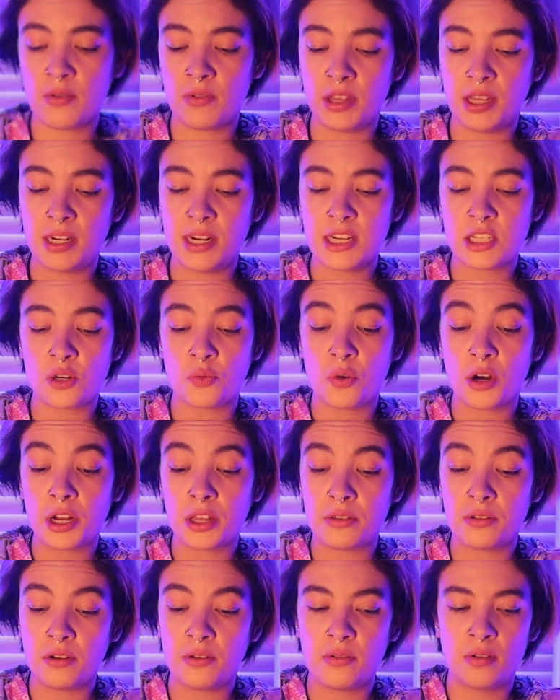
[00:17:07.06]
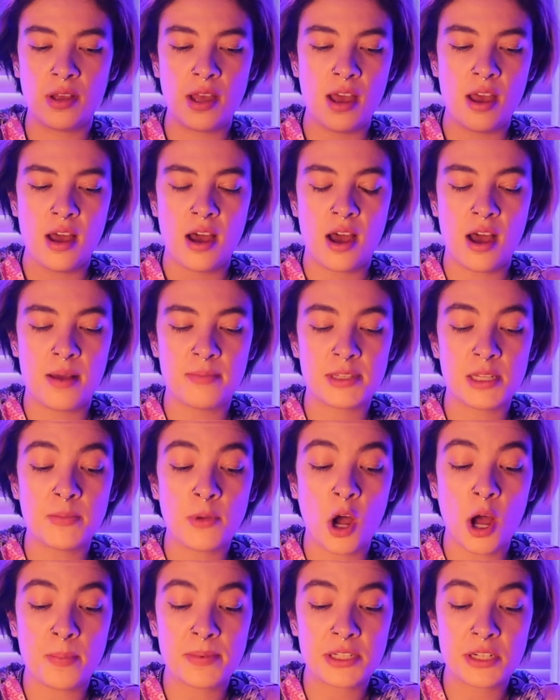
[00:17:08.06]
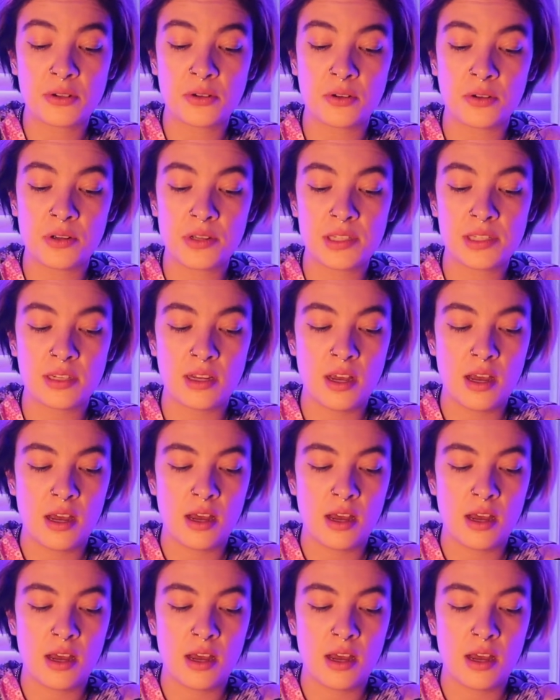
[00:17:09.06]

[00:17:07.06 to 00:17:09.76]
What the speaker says: really need to work through, some obstacles.